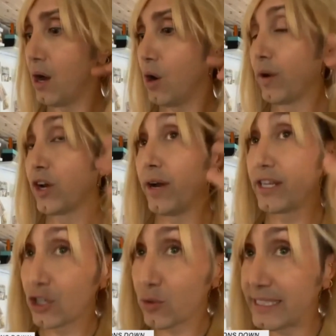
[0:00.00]
We're going
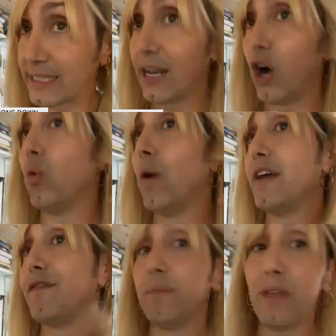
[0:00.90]
to twist it
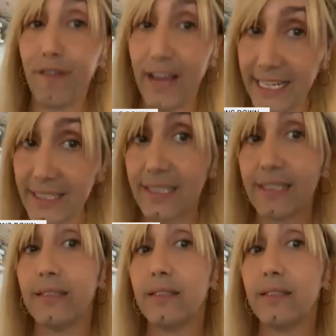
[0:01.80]
away from the face.